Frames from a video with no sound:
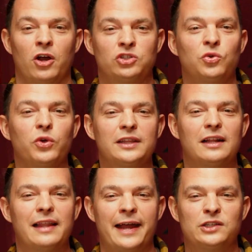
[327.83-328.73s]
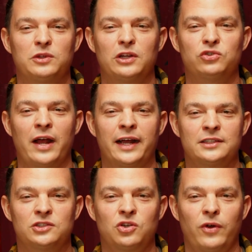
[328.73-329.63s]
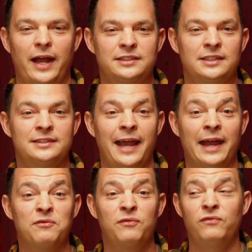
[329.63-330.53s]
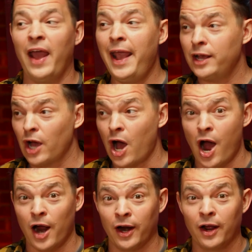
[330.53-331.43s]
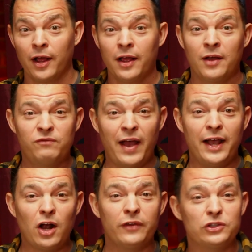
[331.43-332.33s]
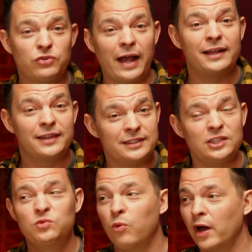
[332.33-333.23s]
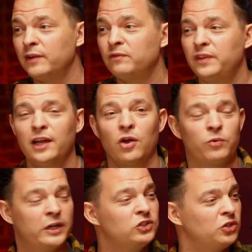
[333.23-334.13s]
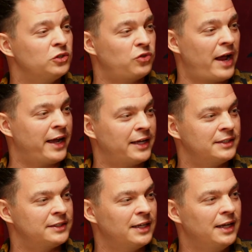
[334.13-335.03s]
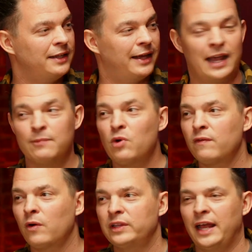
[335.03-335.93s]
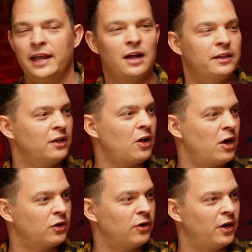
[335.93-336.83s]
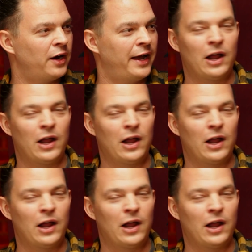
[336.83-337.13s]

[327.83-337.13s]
are touring the lands with their dragons, Caraxes and Vhagar. Yeah. Vhagar the dragon. This is one of the original dragons that came over with Aegon the Conqueror and